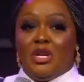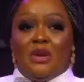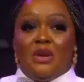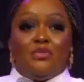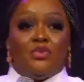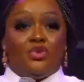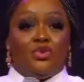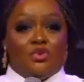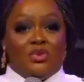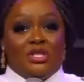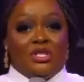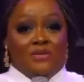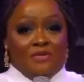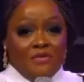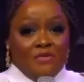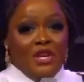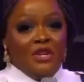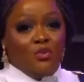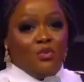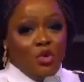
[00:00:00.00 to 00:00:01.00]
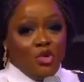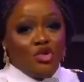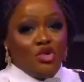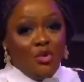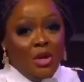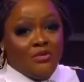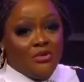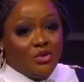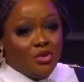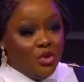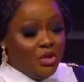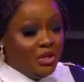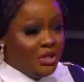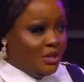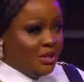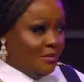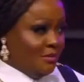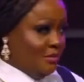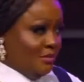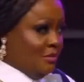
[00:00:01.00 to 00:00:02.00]
be able to defend what you have
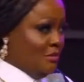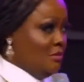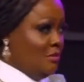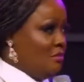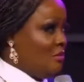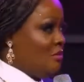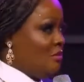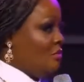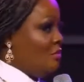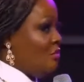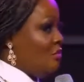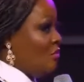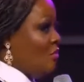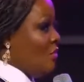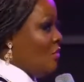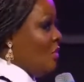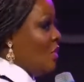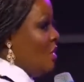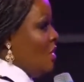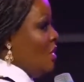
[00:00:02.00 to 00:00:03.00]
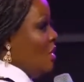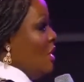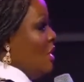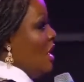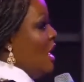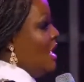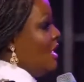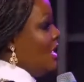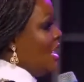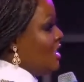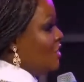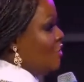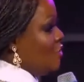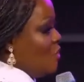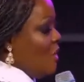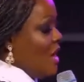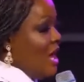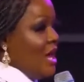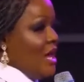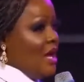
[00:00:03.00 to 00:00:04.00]
studied. And
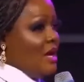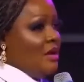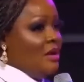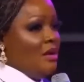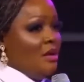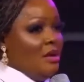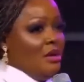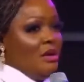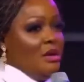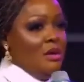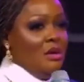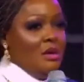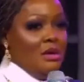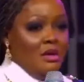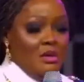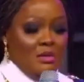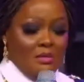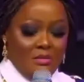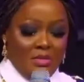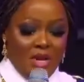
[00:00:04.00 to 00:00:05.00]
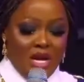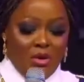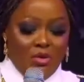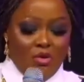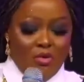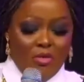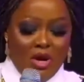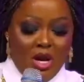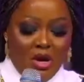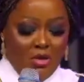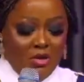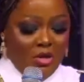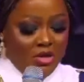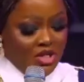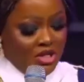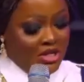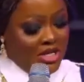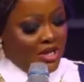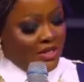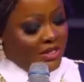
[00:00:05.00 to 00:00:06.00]
that's why
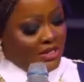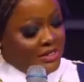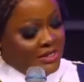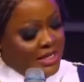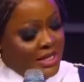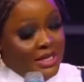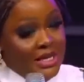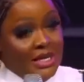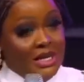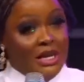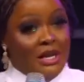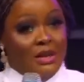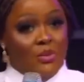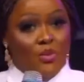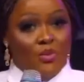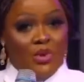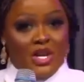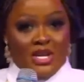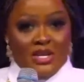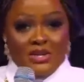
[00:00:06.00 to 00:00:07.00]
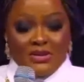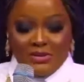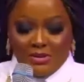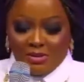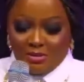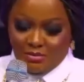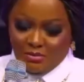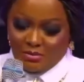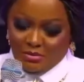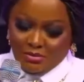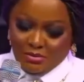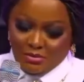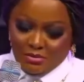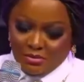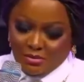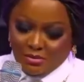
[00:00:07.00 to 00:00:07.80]
microbiology now is selling wigs.